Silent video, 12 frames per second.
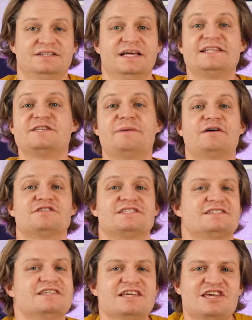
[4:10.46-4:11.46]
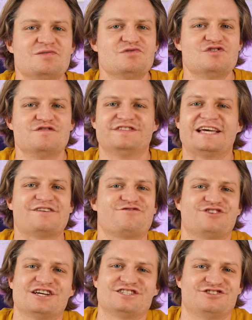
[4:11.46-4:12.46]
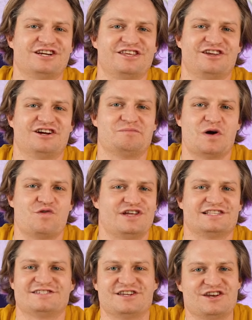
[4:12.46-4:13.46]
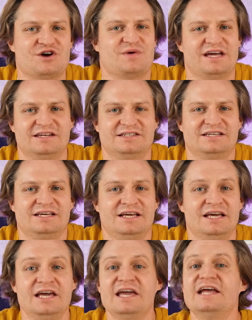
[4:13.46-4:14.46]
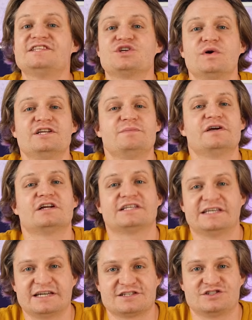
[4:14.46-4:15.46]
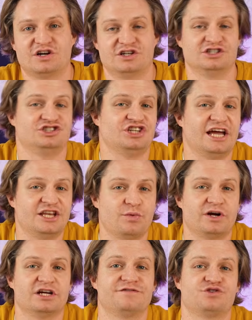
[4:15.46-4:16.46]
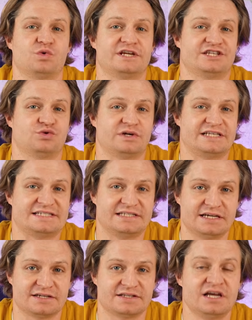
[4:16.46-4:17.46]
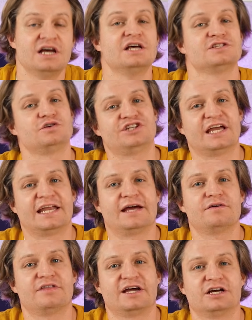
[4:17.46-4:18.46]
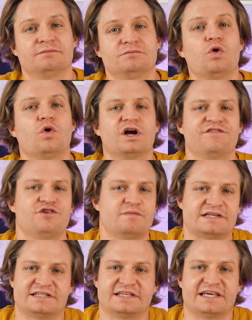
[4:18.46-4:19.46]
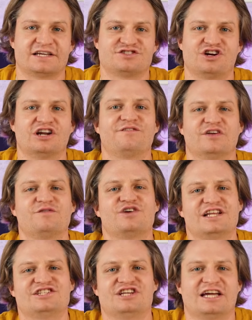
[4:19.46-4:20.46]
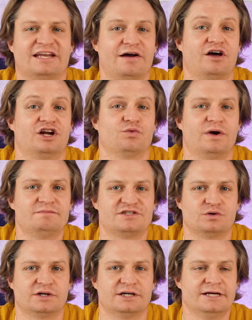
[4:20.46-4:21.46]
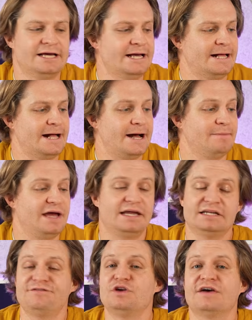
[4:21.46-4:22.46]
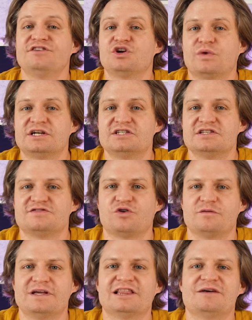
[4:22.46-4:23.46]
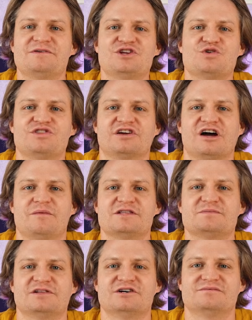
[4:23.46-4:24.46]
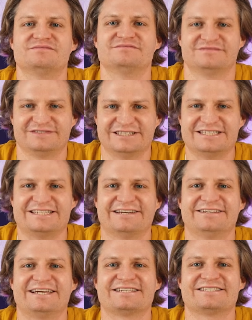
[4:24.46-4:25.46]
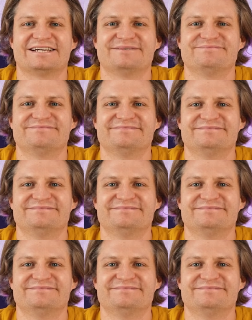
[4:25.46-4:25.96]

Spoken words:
It's about sneaky moves and frustrating your opponents to no end. It's going to be on Kickstarter January of 2026, so check it out there, or if you missed the Kickstarter, feel free to check it out on our web store. And if you have any questions for me, let me know in the comments below. Until next time.